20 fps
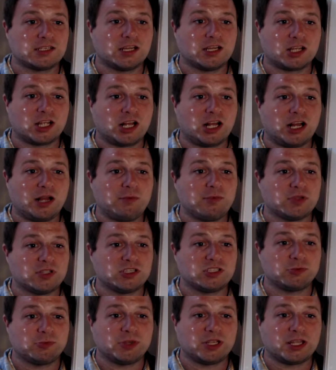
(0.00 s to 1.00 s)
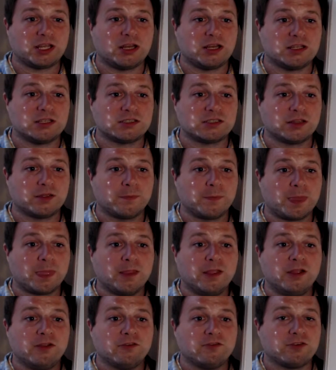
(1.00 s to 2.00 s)
accomplish because,
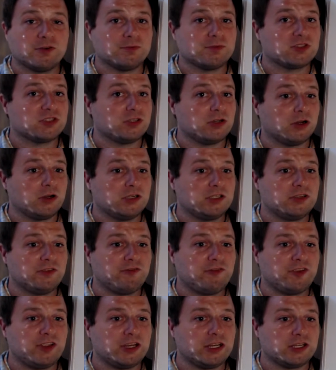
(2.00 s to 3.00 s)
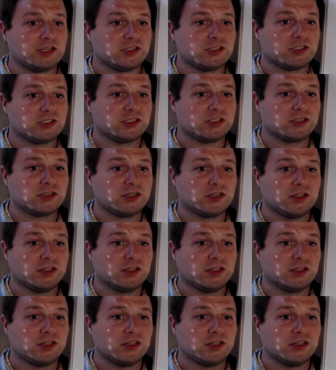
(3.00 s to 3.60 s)
from start to finish,